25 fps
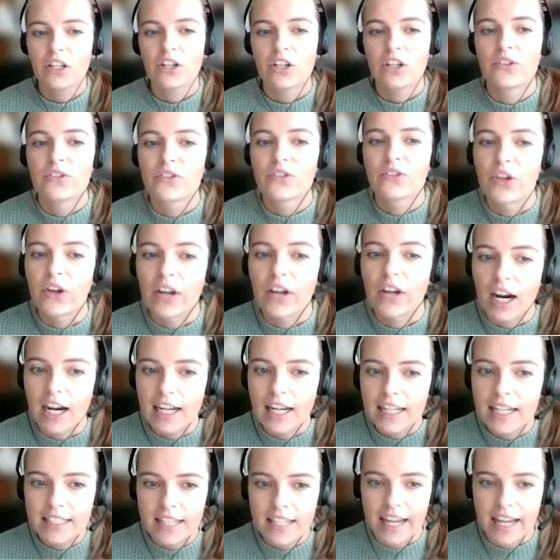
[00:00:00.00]
So
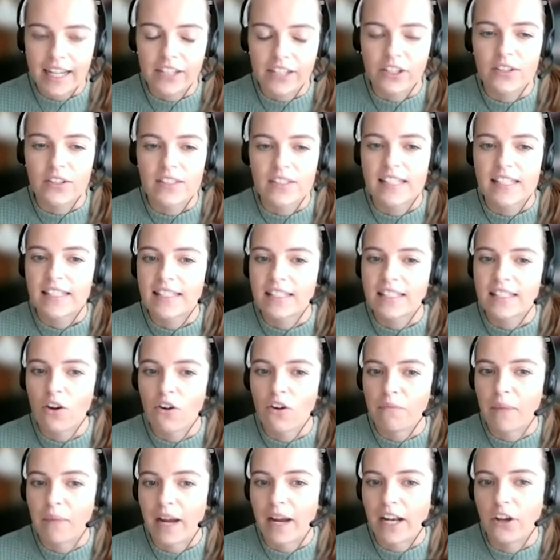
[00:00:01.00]
early diagnosis
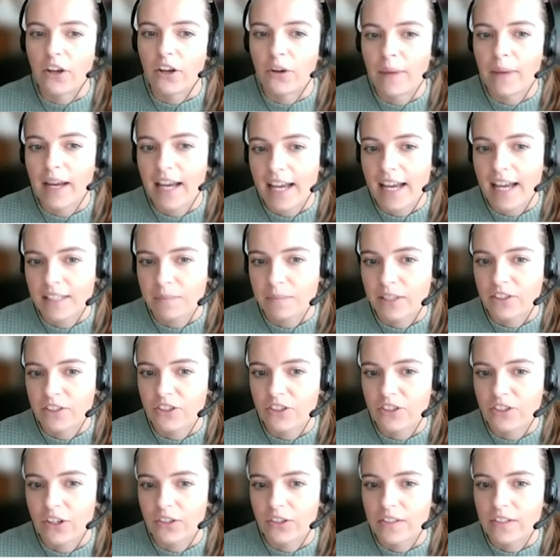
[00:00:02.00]
of myeloma has been
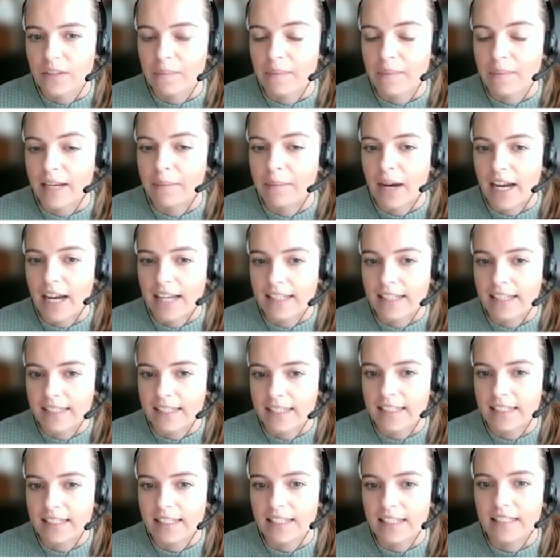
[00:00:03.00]
shown to minimize
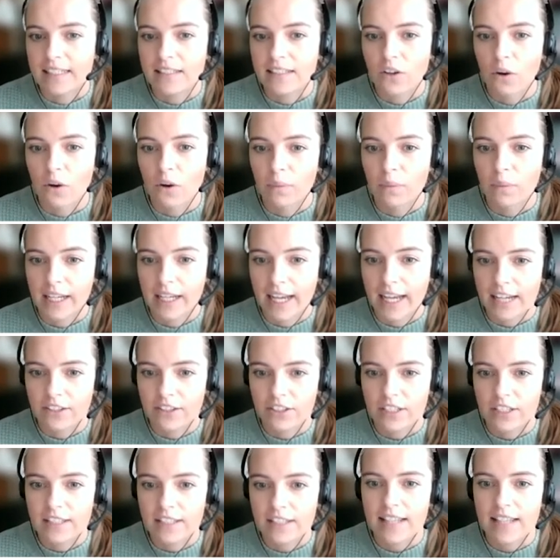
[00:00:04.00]
disease
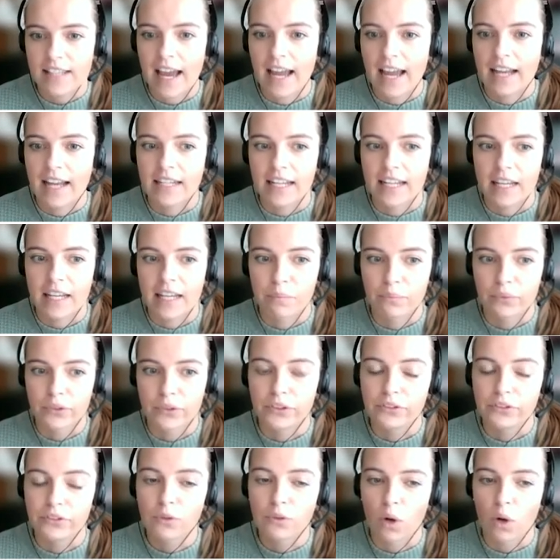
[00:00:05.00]
complications and
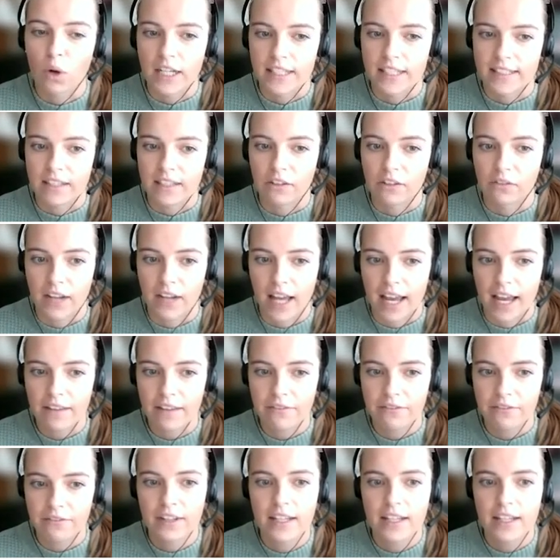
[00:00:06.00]
improve quality of
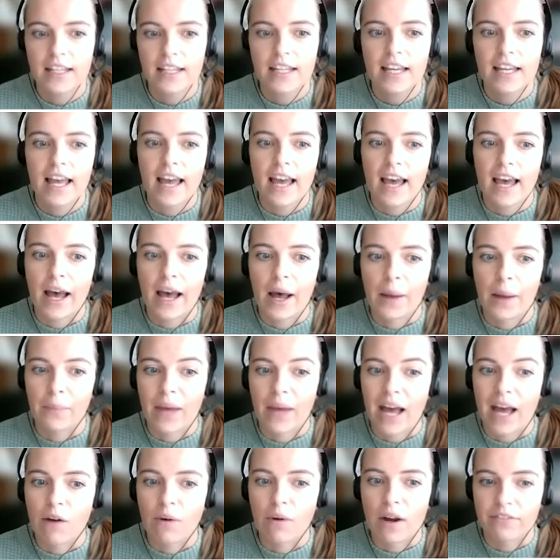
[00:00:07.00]
life.
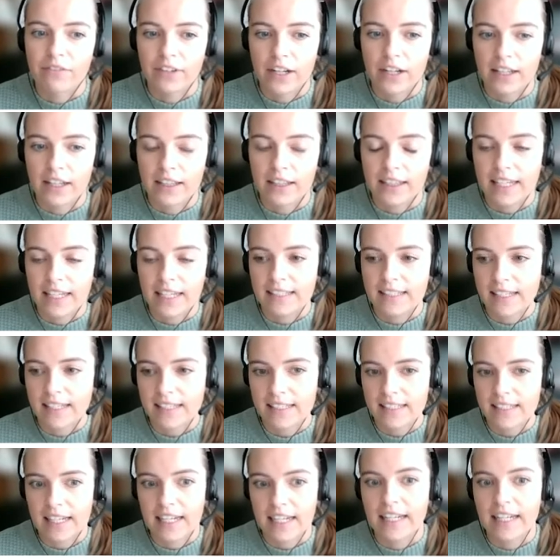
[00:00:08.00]
However, the
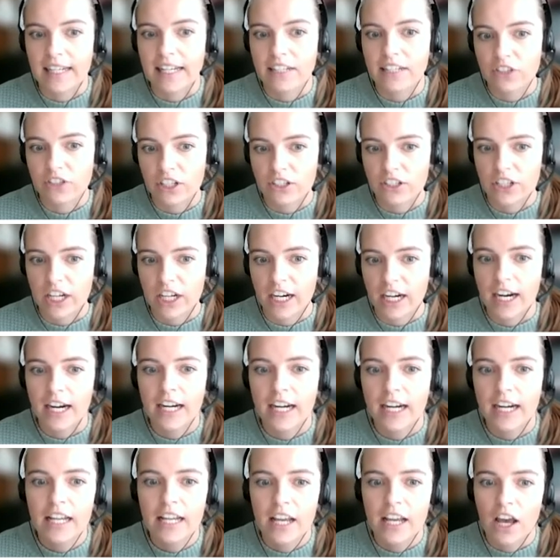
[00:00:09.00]
existing literature
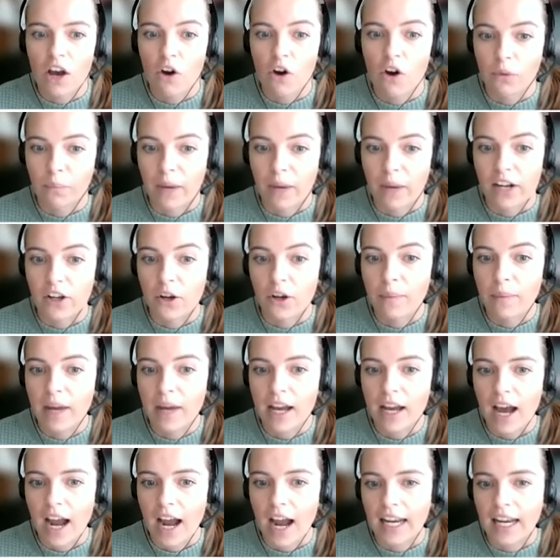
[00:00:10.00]
on
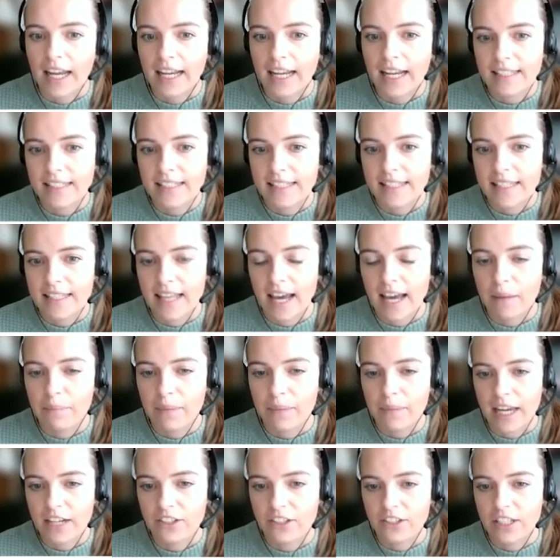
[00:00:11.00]
myeloma highlights that
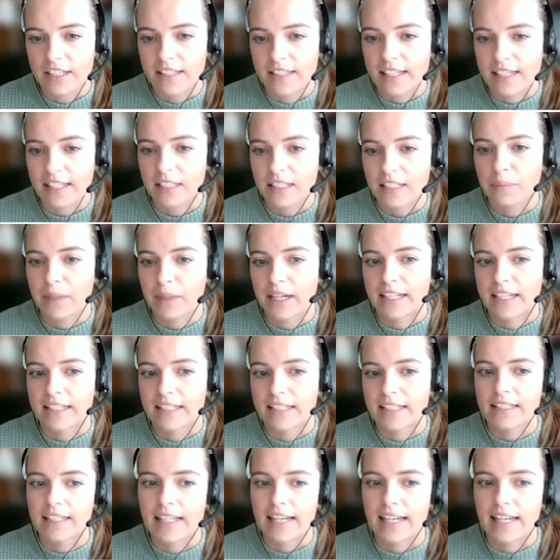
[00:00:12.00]
patients
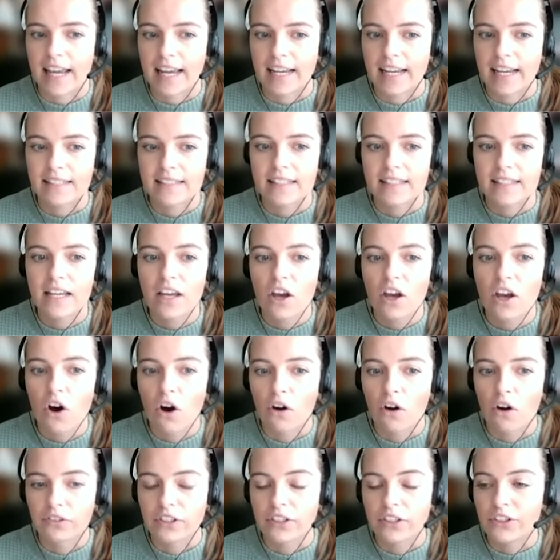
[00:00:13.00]
experience delays,
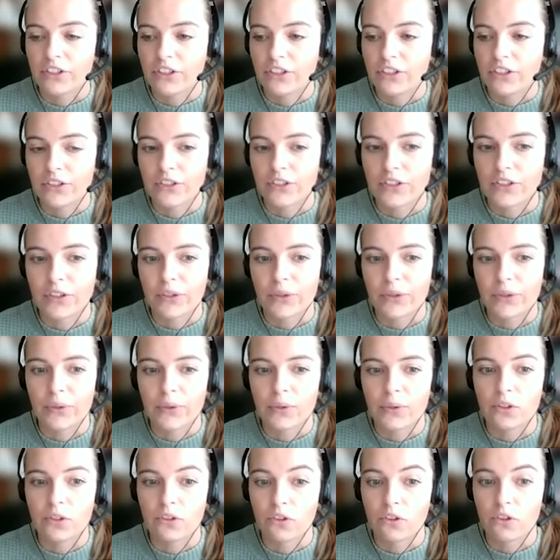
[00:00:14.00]
often due
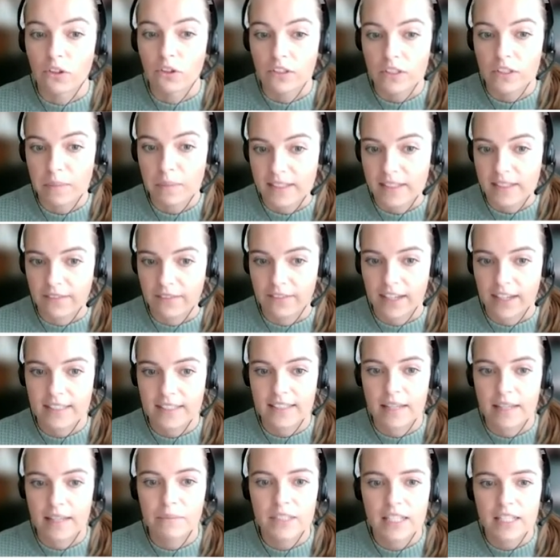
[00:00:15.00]
to non-specific
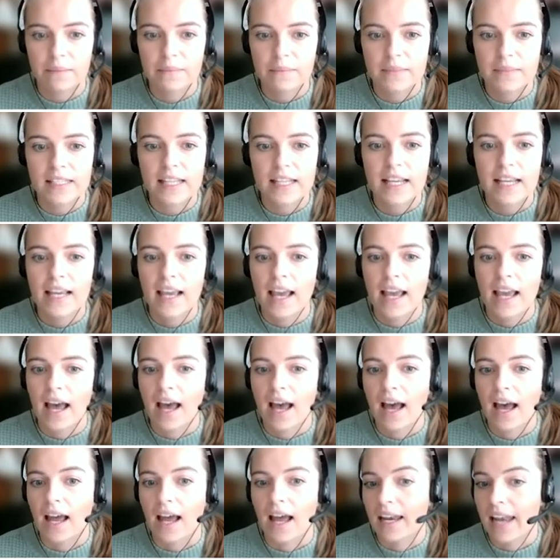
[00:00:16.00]
symptoms,
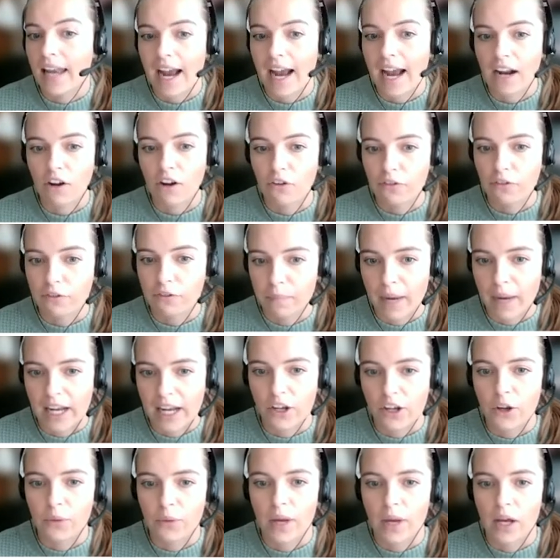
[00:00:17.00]
lack of
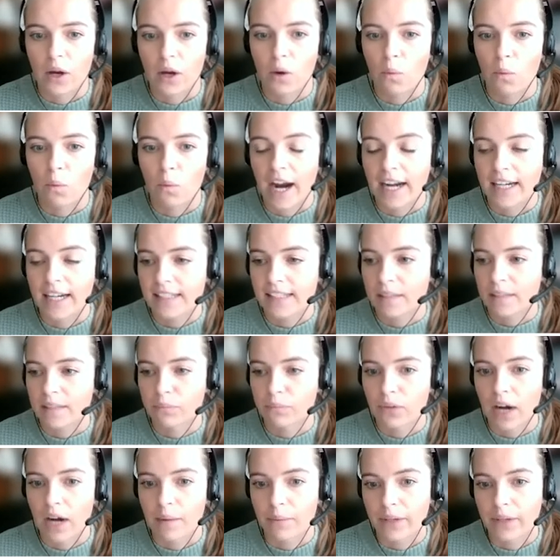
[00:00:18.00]
myeloma awareness in
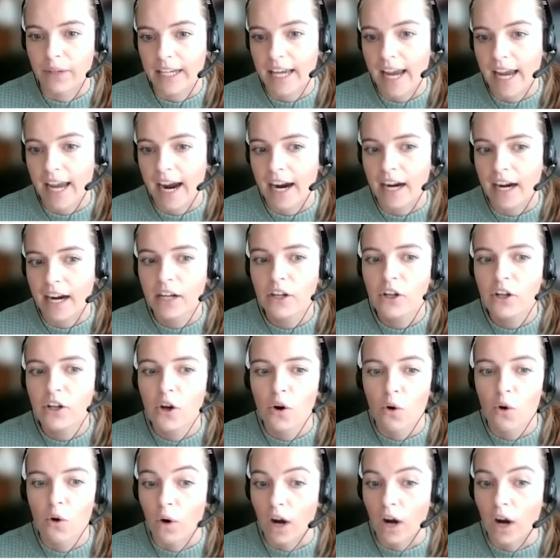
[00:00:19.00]
primary care,
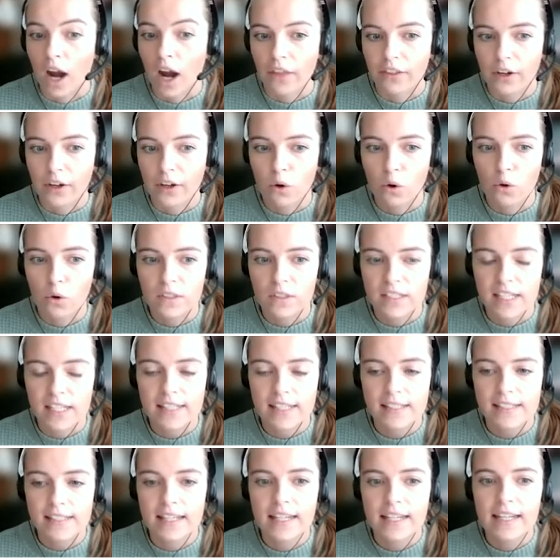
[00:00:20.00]
or other
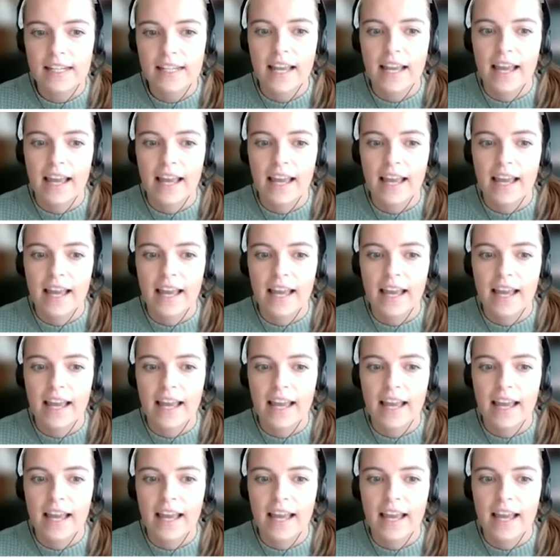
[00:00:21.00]
causes.